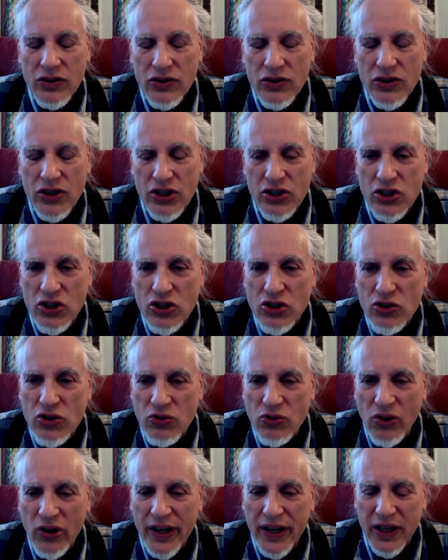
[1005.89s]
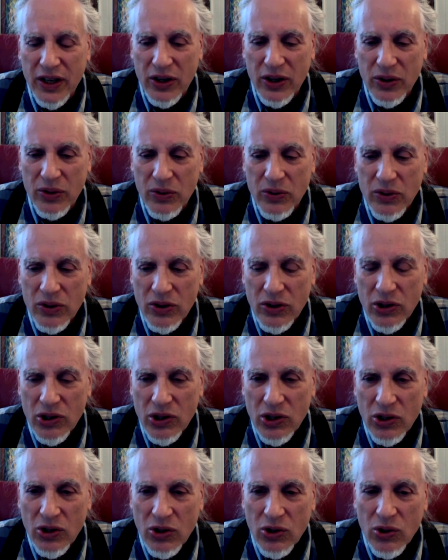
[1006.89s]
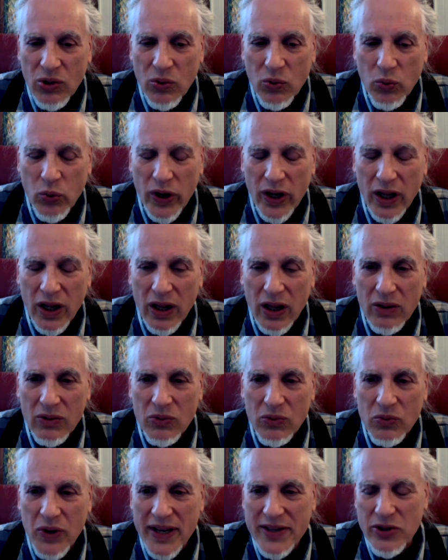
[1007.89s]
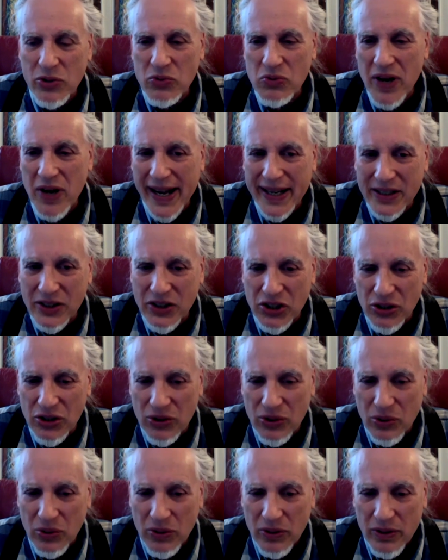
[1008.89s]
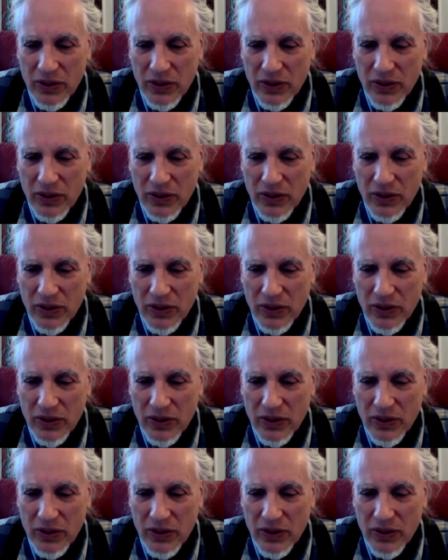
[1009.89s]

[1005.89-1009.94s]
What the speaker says: destroy you will resurrect you